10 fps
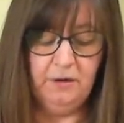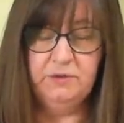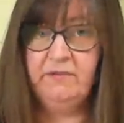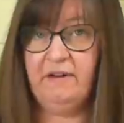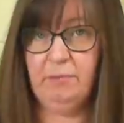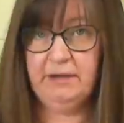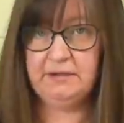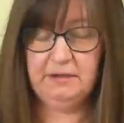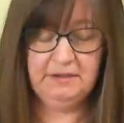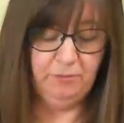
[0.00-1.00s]
I was very
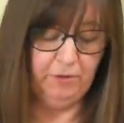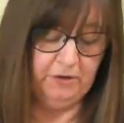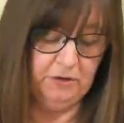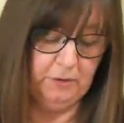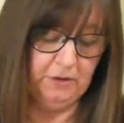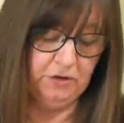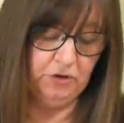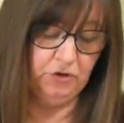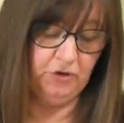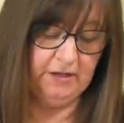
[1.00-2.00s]
pleasantly surprised when I
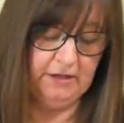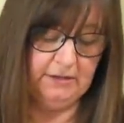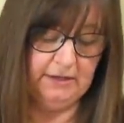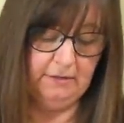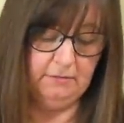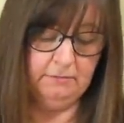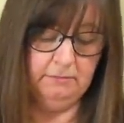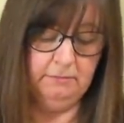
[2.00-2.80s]
just tried this out.